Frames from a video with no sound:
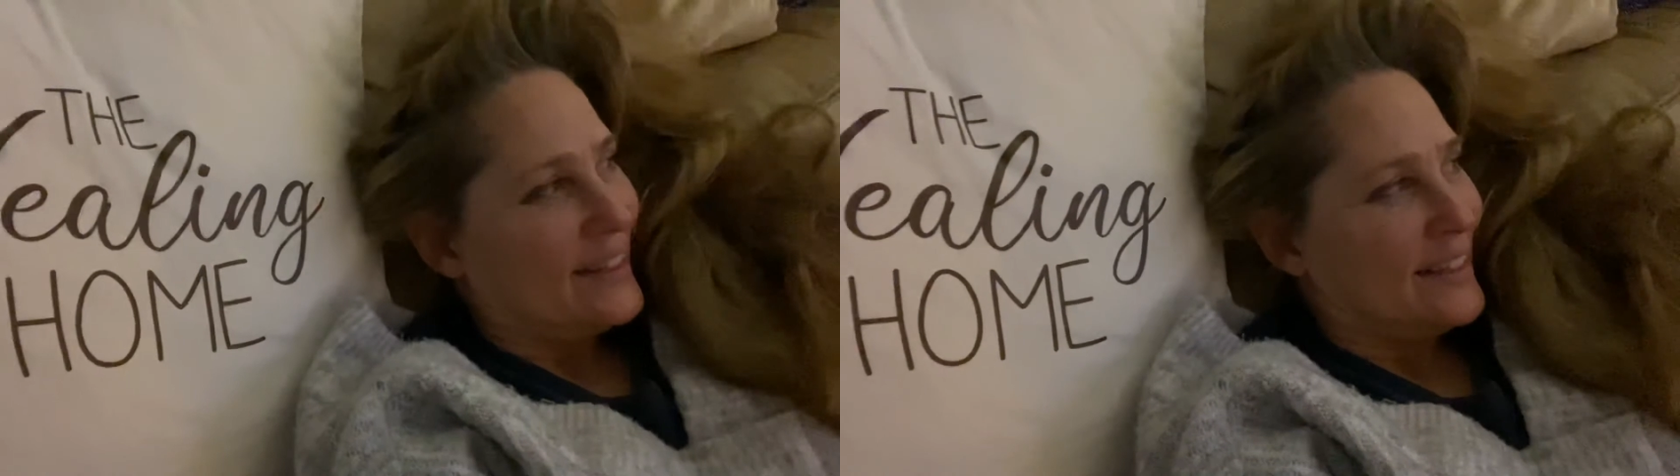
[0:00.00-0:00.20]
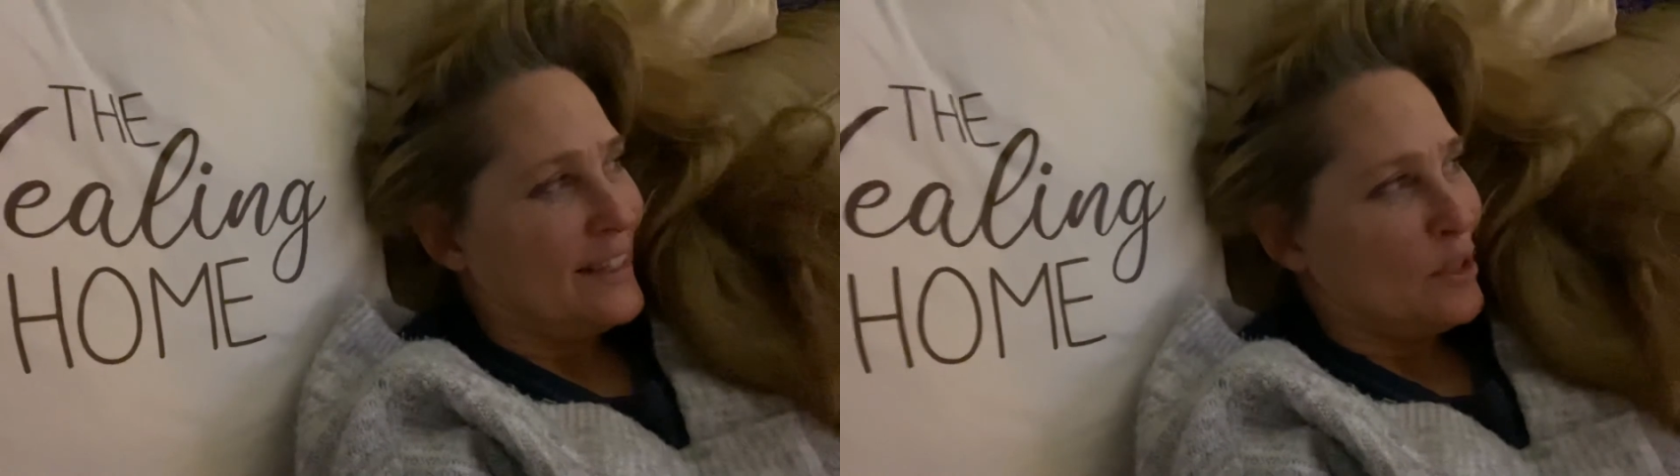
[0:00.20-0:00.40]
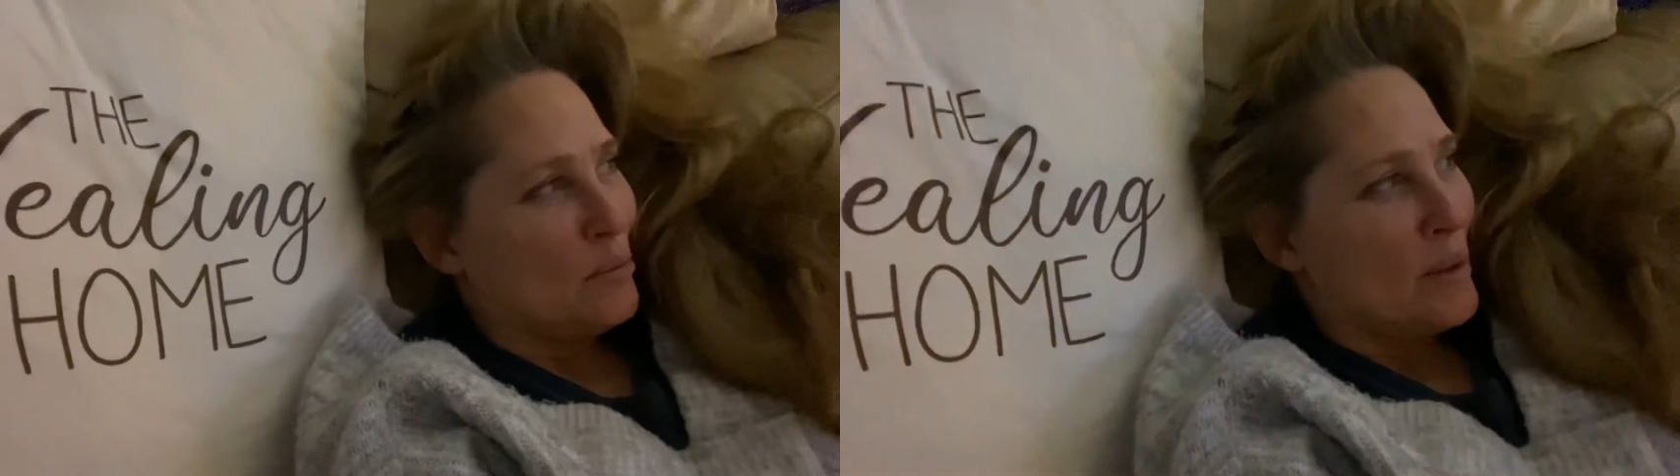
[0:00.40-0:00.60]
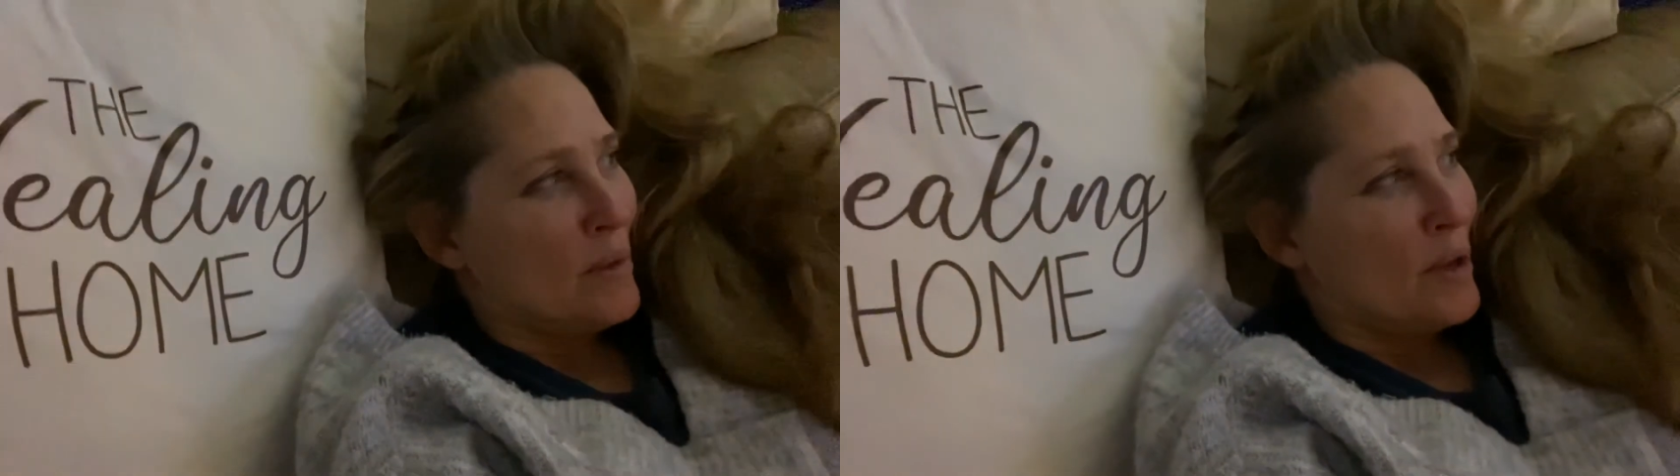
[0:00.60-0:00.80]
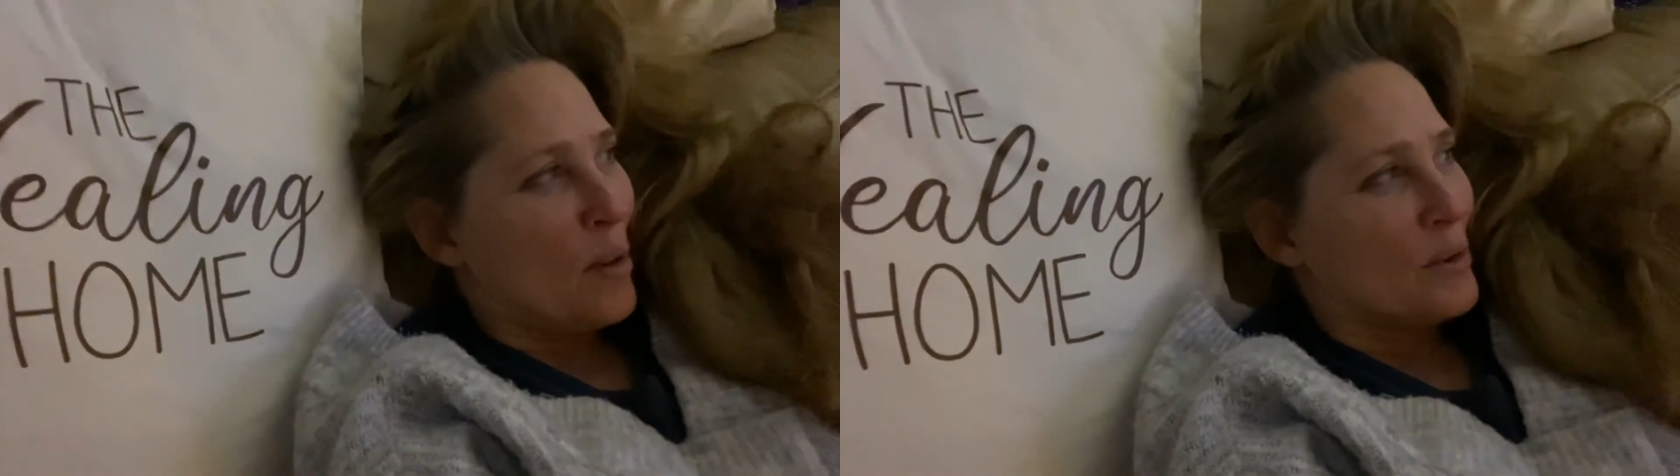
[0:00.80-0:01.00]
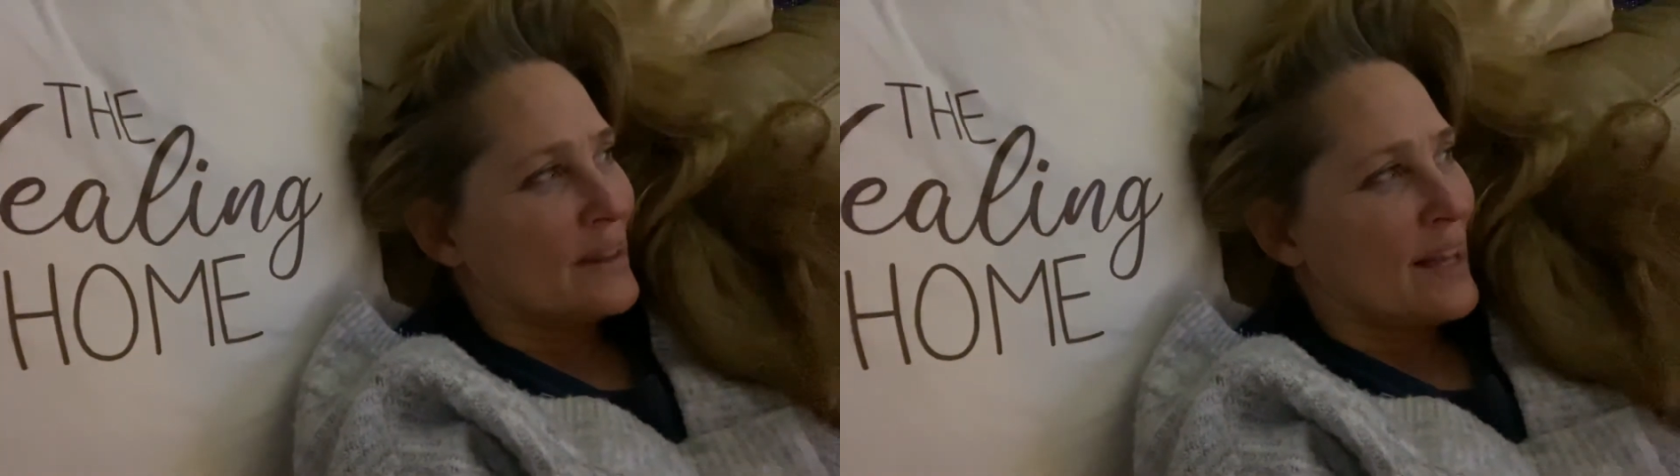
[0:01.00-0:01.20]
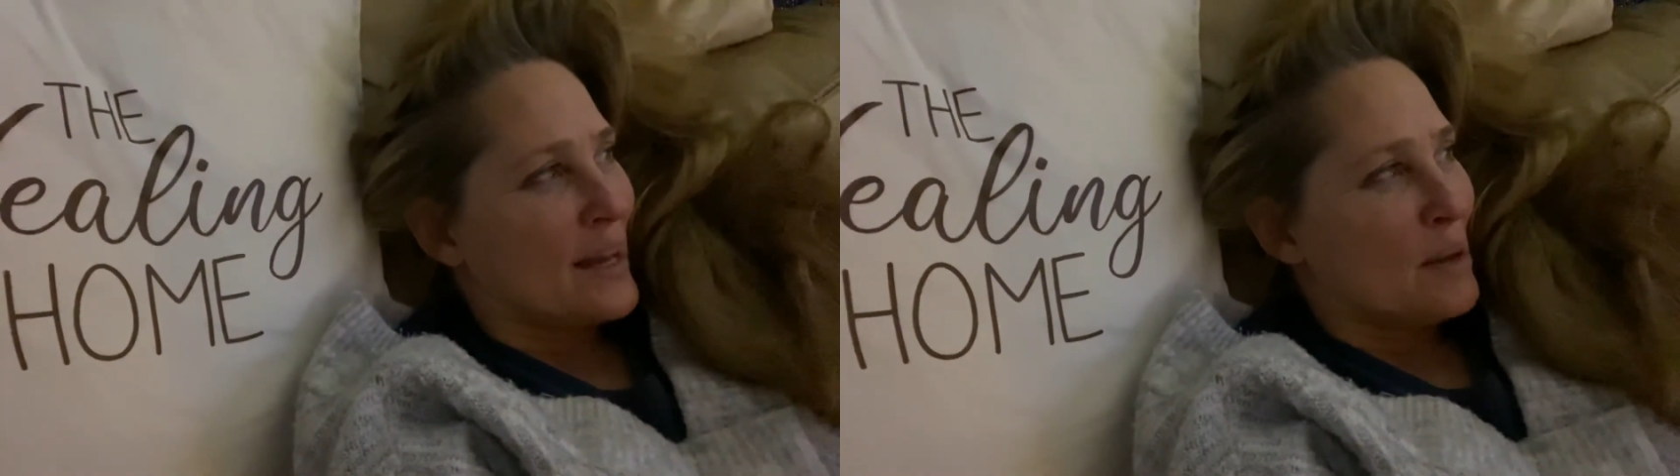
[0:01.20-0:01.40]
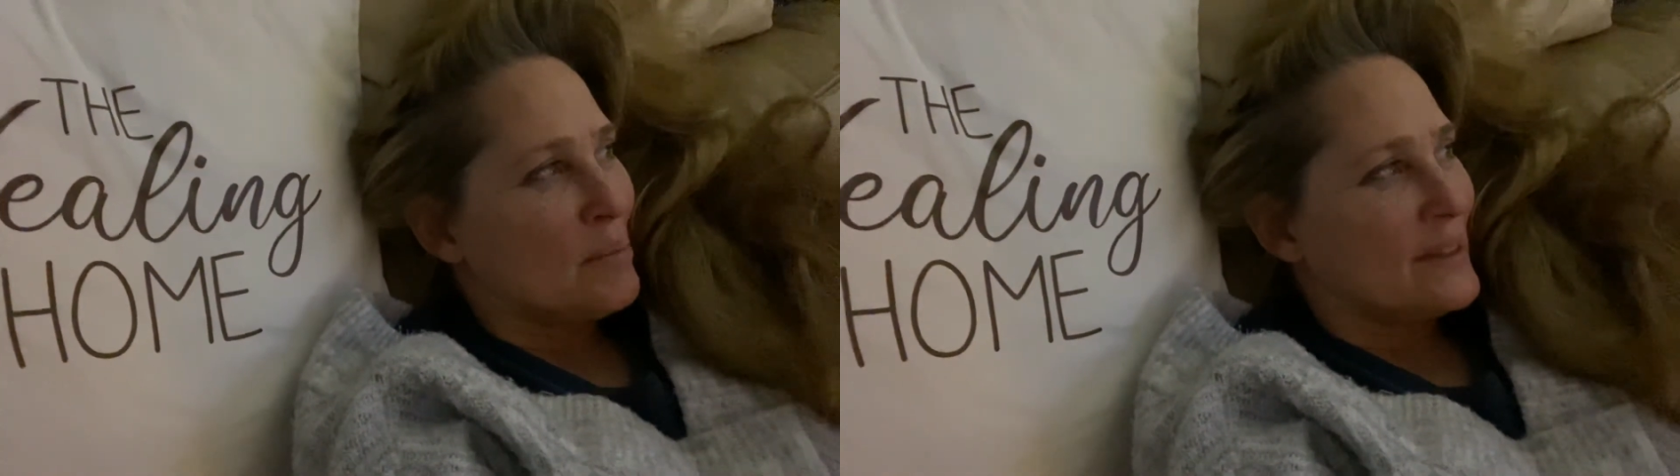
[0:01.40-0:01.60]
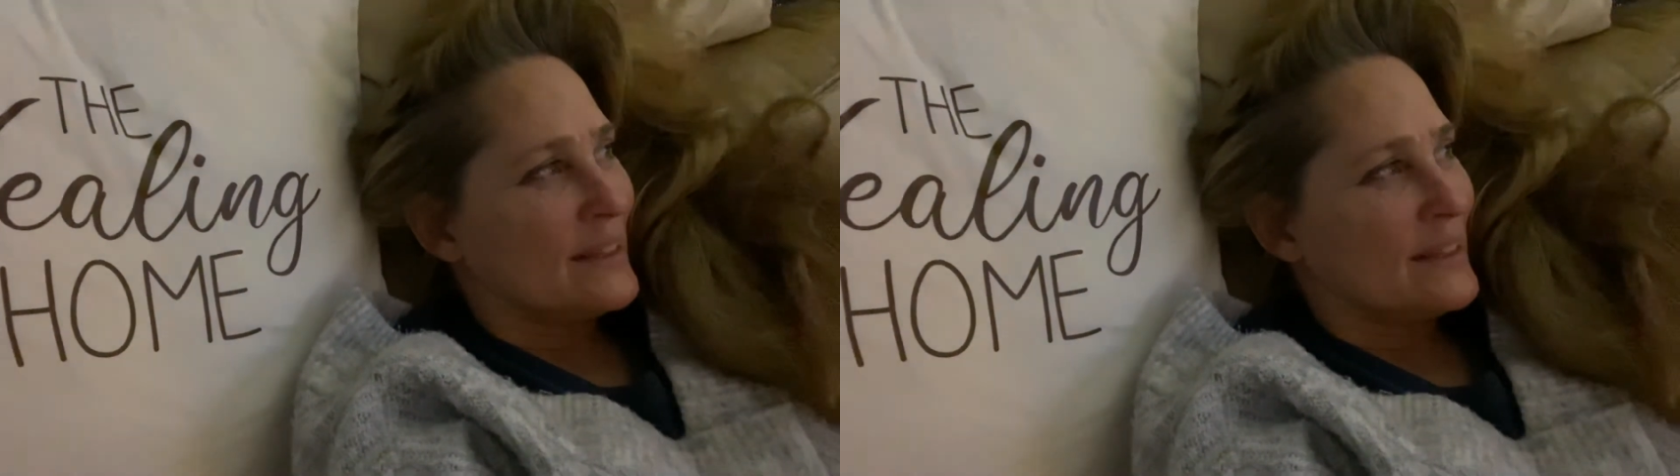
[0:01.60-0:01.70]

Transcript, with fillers: you know, maybe I'll bring that up in,